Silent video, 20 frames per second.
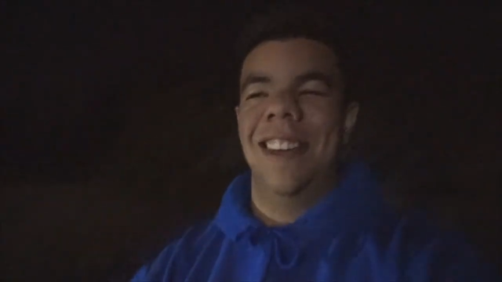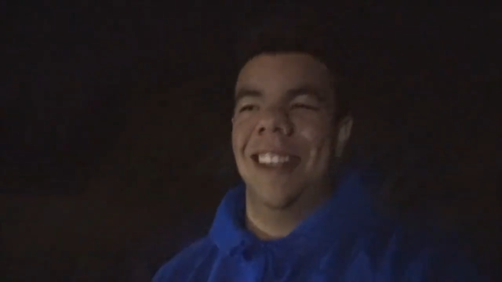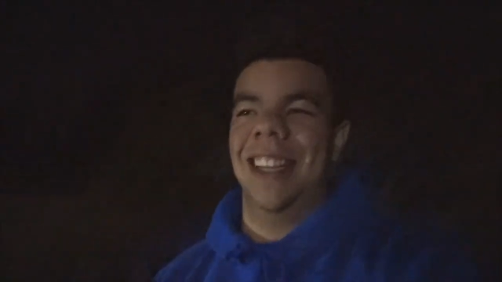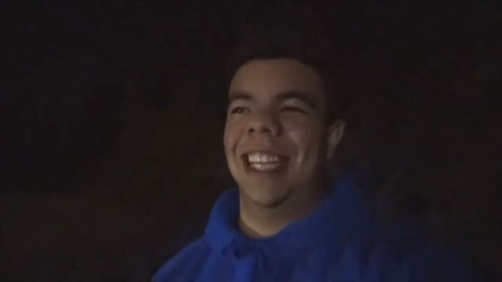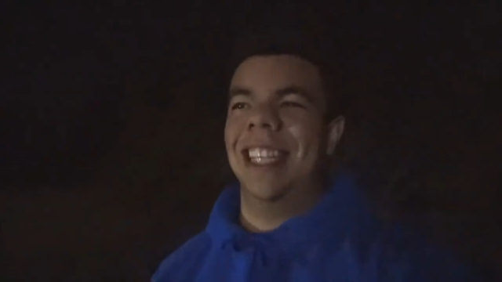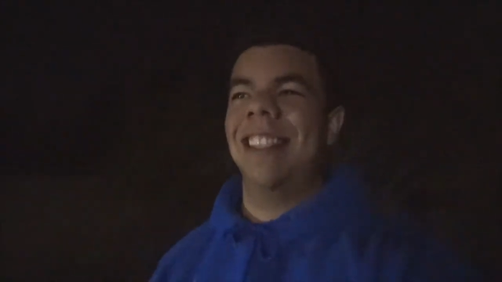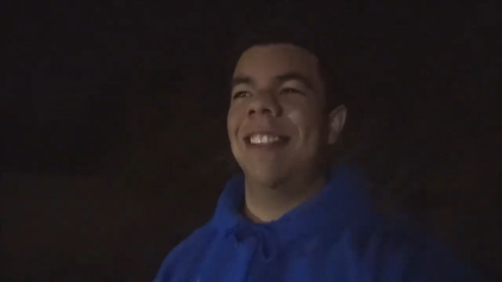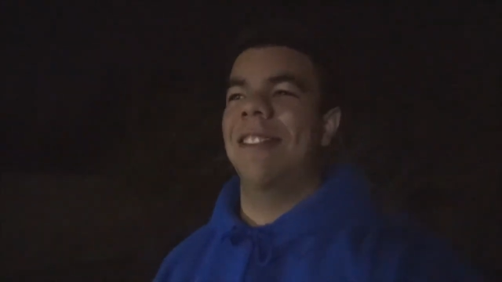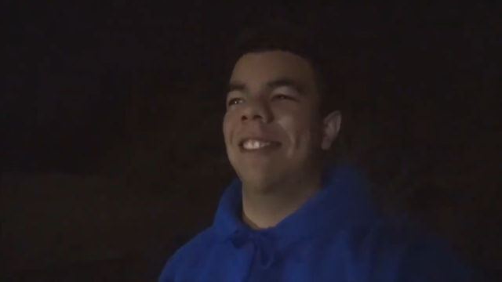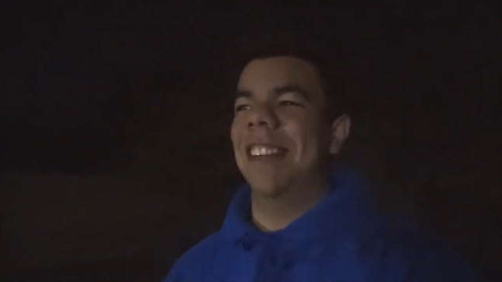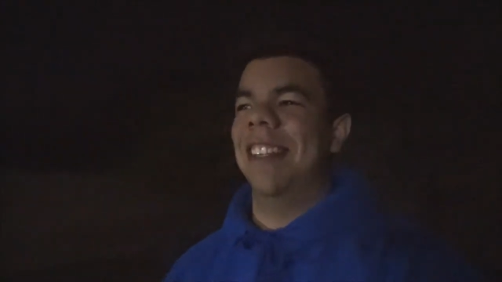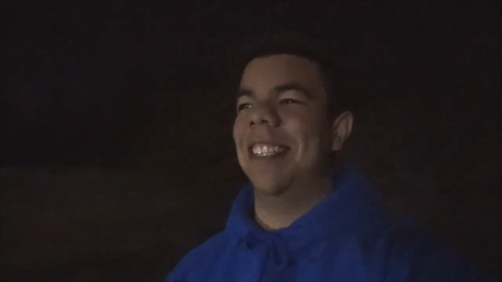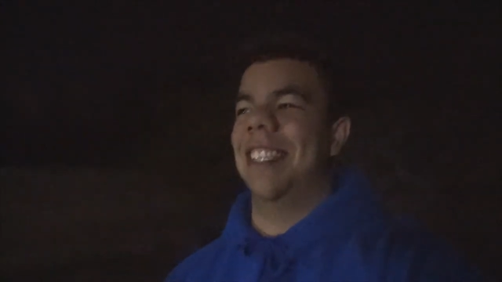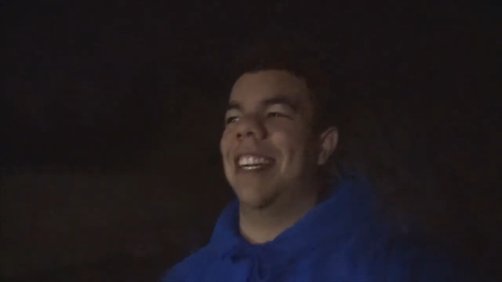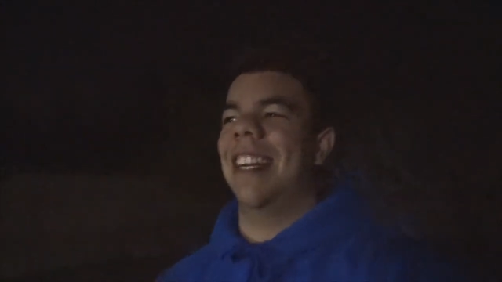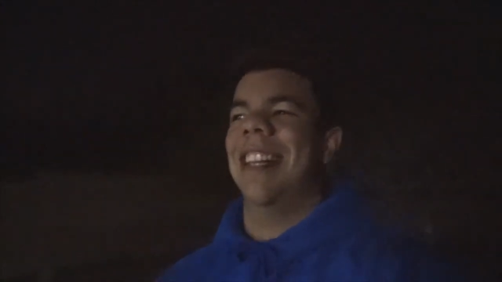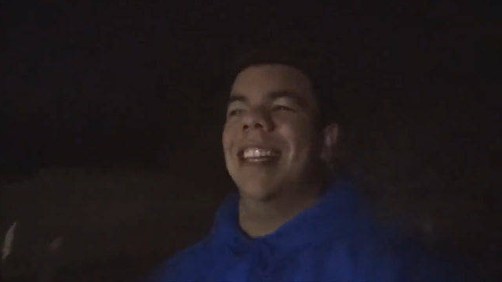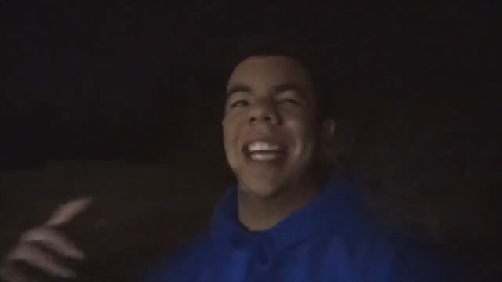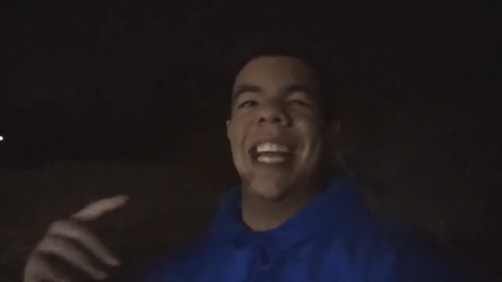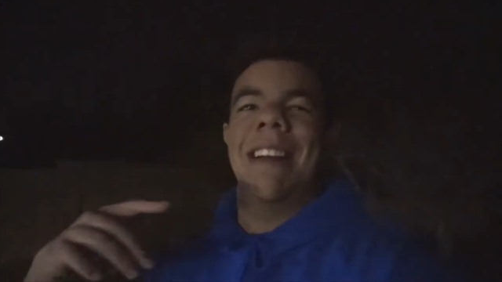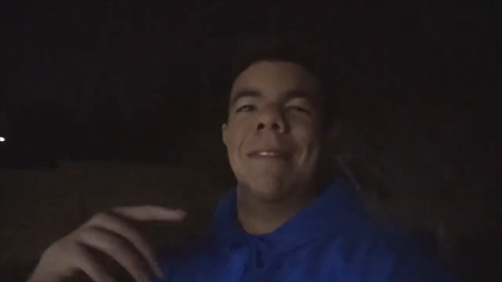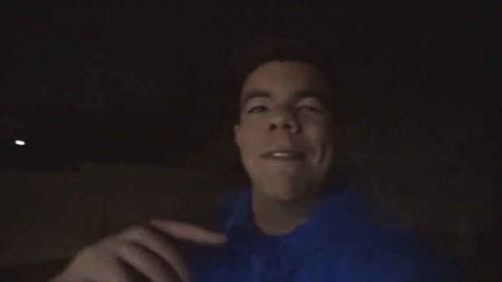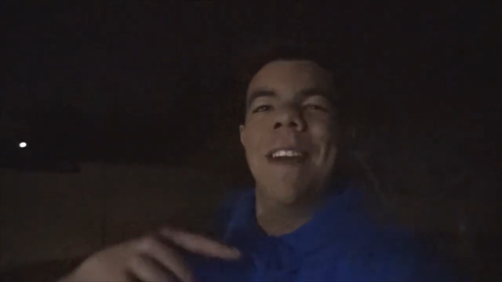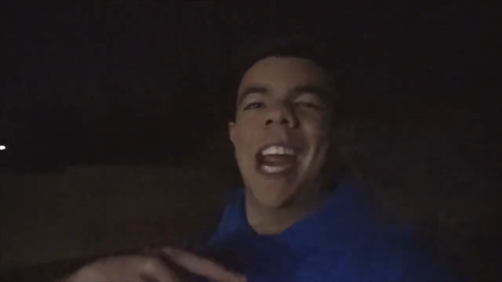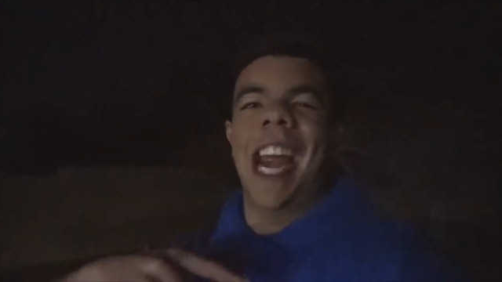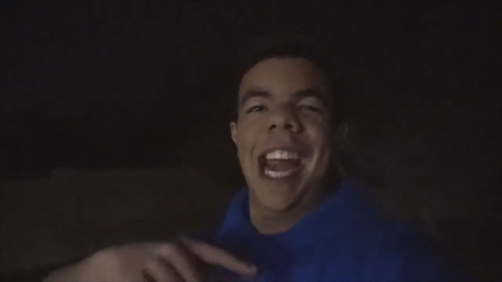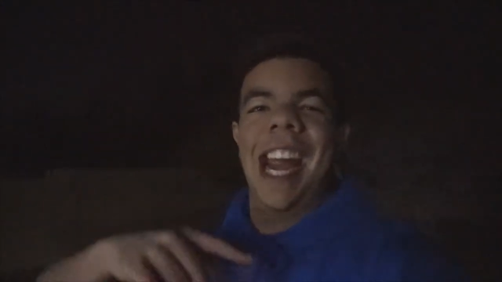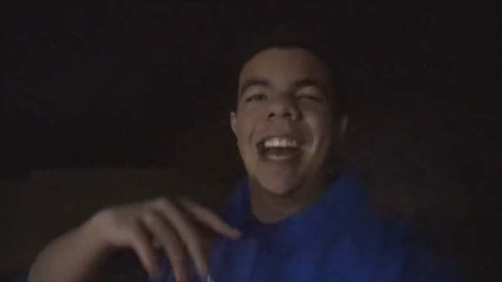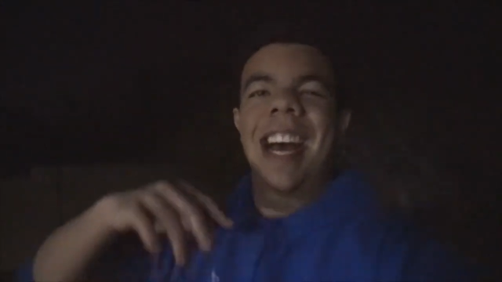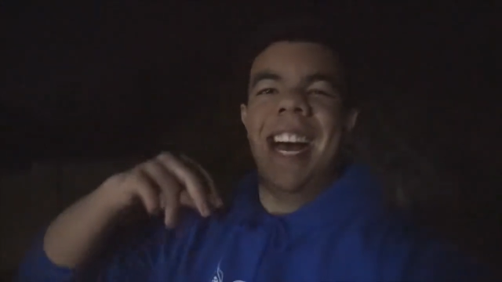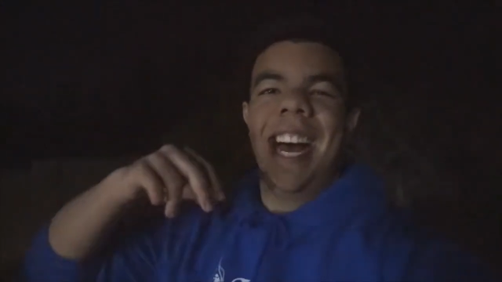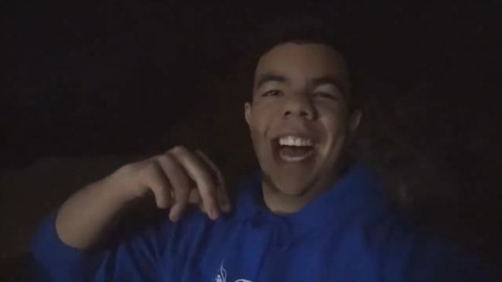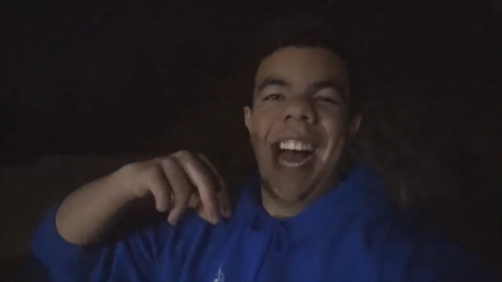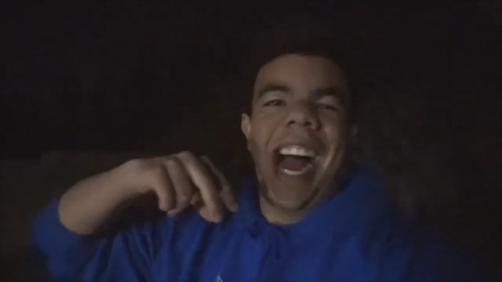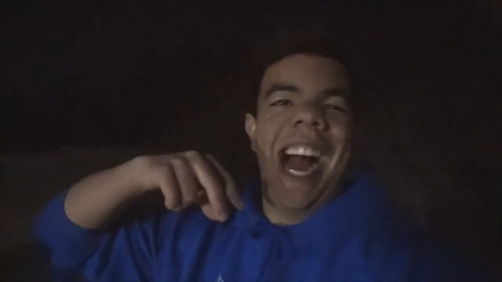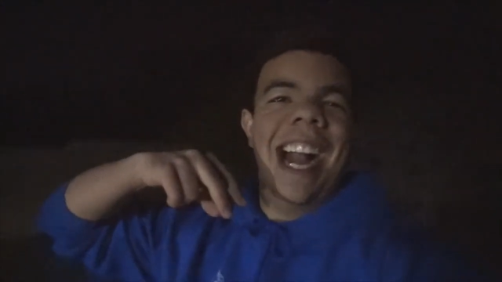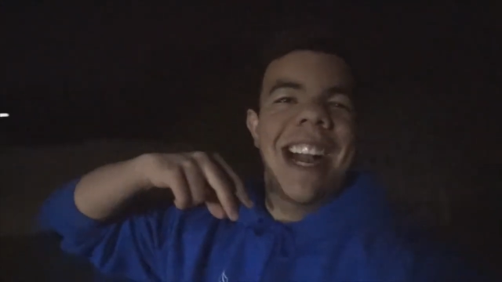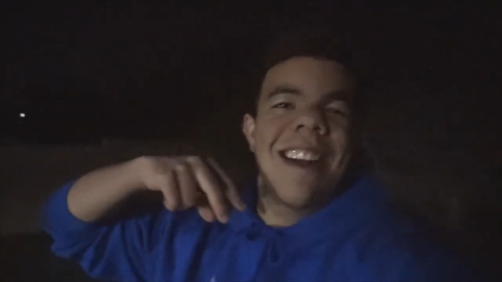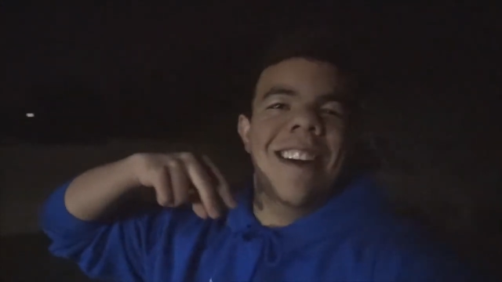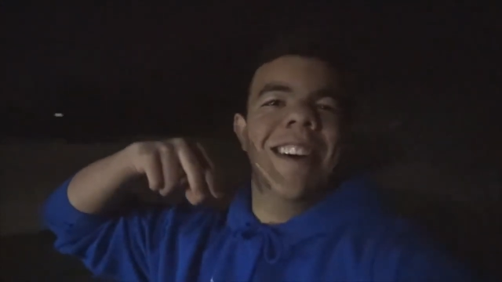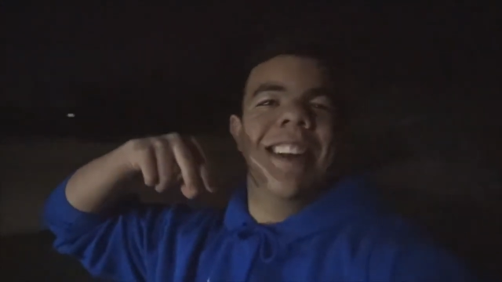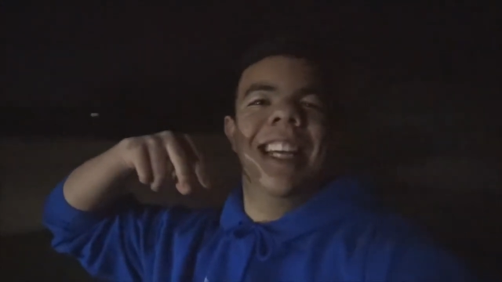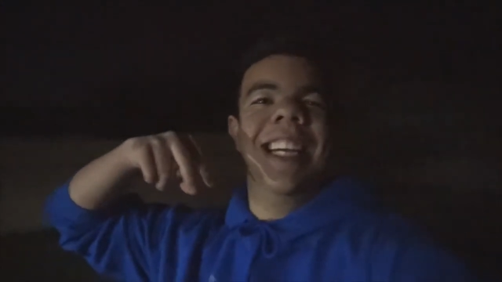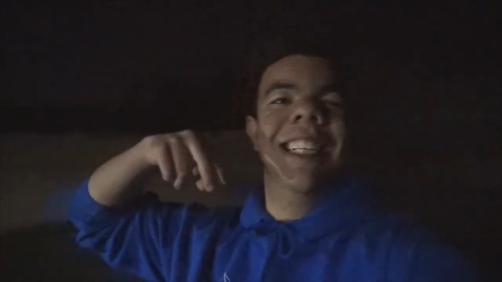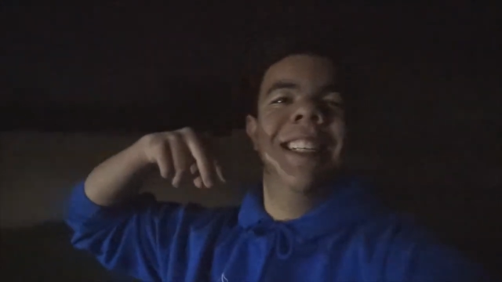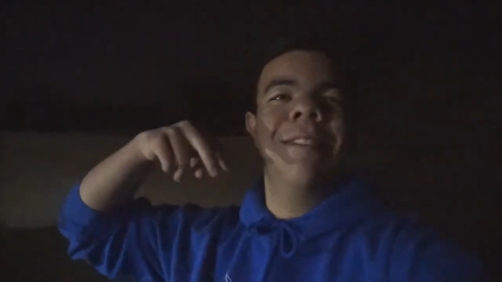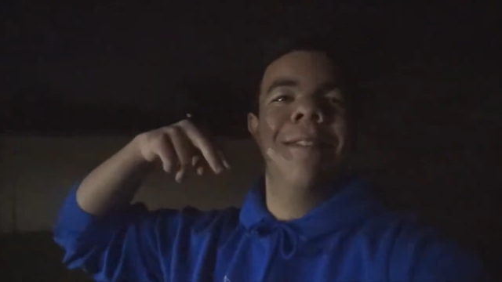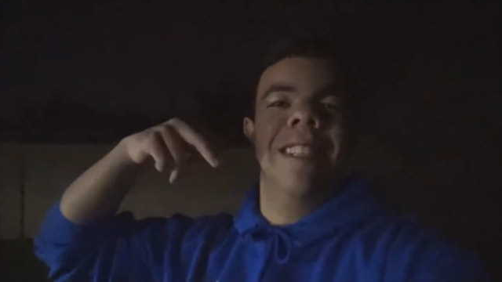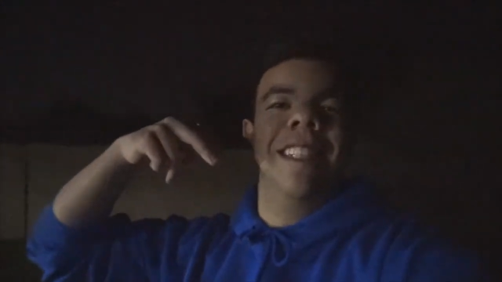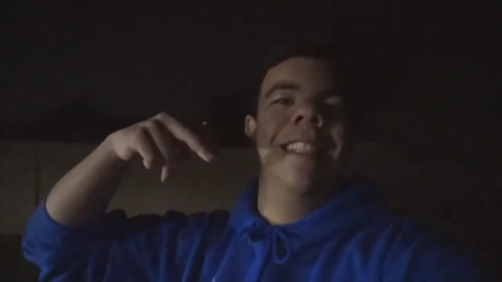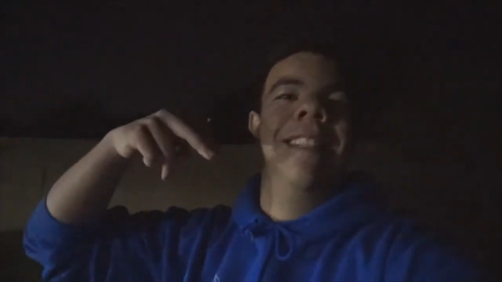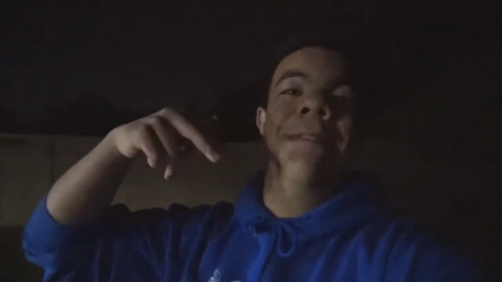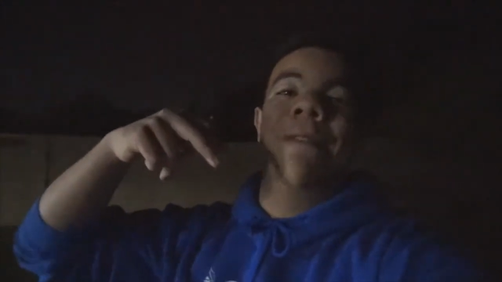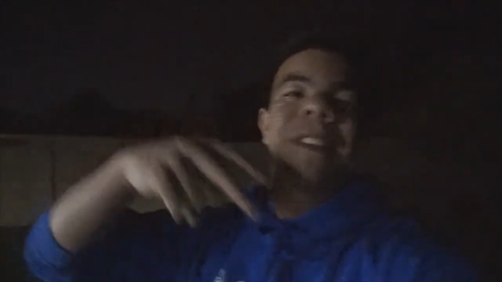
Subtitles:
this was clickbait. I know this was